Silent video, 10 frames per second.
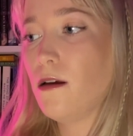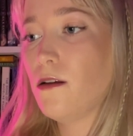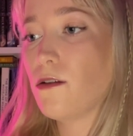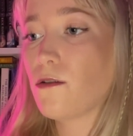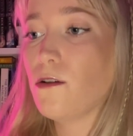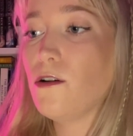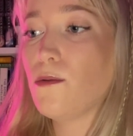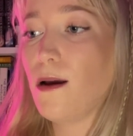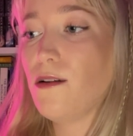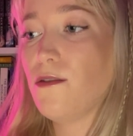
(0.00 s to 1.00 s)

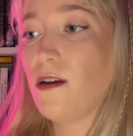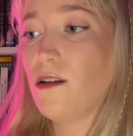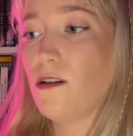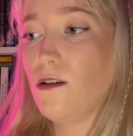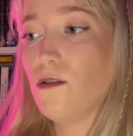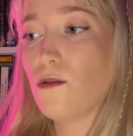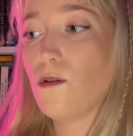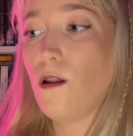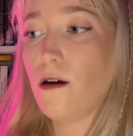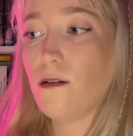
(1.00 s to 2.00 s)
Scrooge went for his
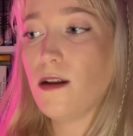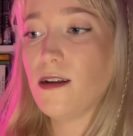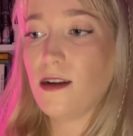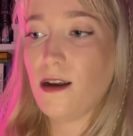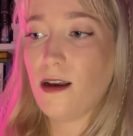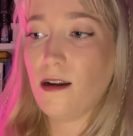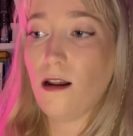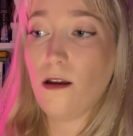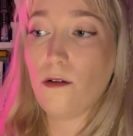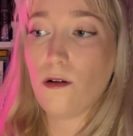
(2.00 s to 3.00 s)
usual lonely dinner in a
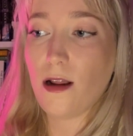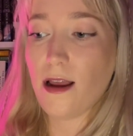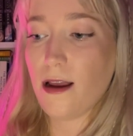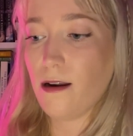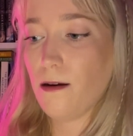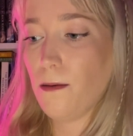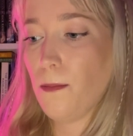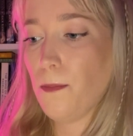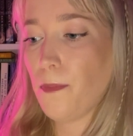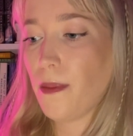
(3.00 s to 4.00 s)
lonely inn.
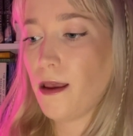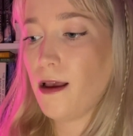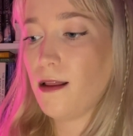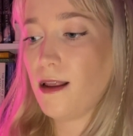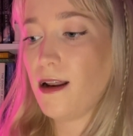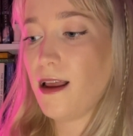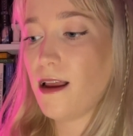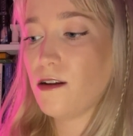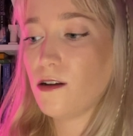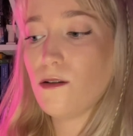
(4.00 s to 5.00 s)
Then
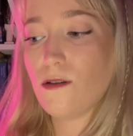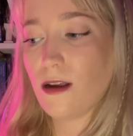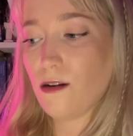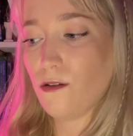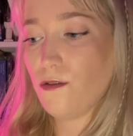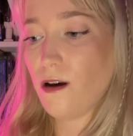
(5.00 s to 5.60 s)
he too set off for